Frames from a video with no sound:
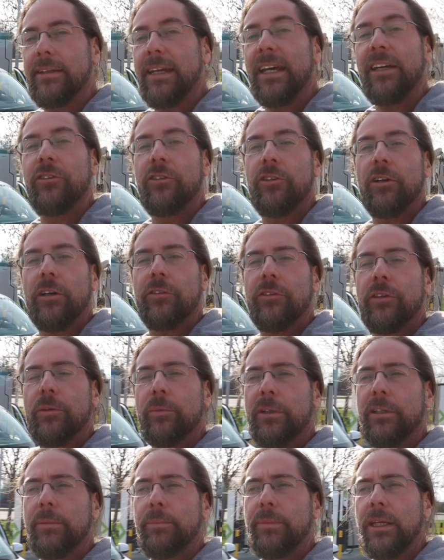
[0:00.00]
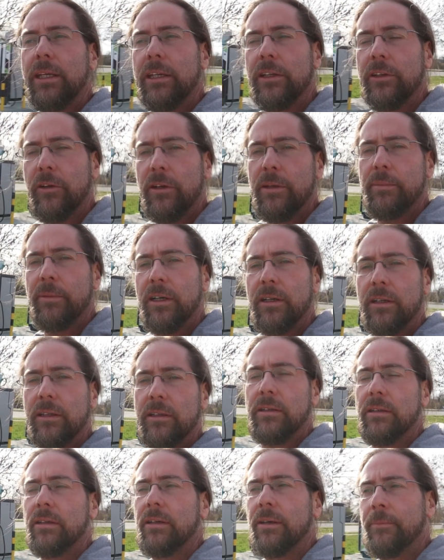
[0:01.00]
the next charger will be
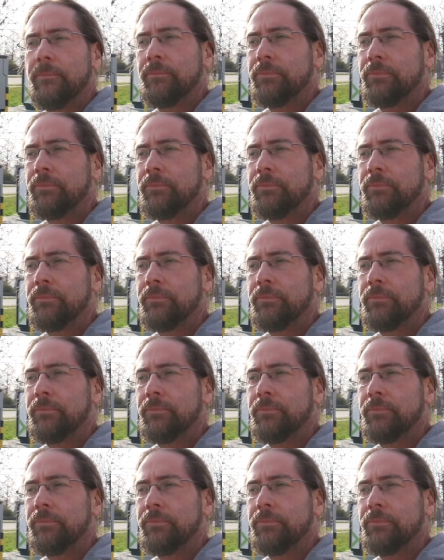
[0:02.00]
Neumarkt.